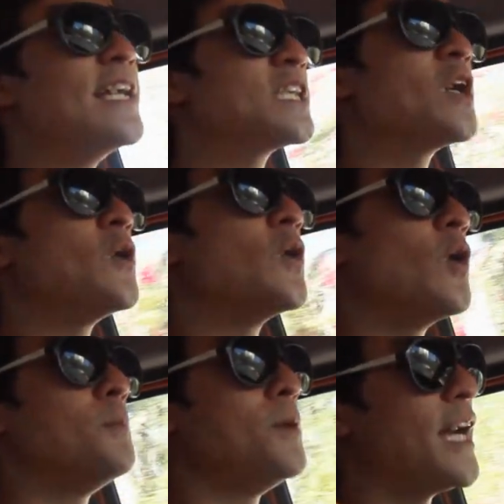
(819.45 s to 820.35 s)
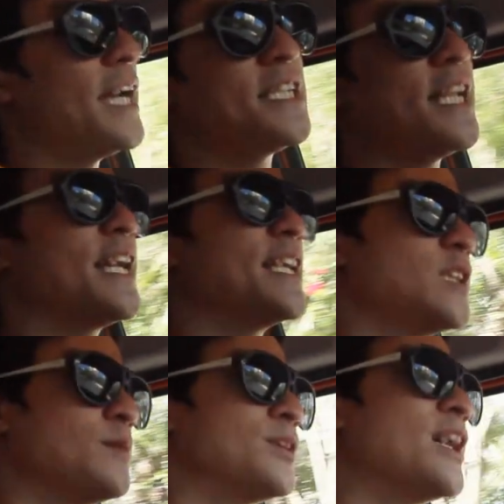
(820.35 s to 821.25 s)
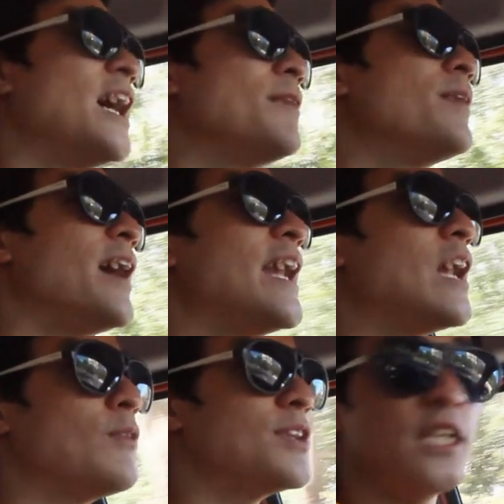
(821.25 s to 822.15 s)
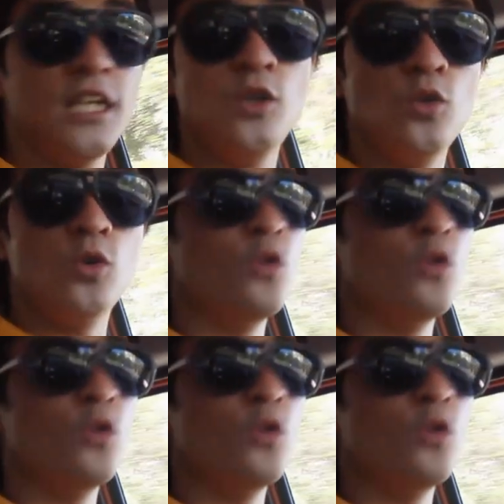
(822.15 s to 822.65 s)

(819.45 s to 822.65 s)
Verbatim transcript: So, hope you guys like and subscribe and I will see you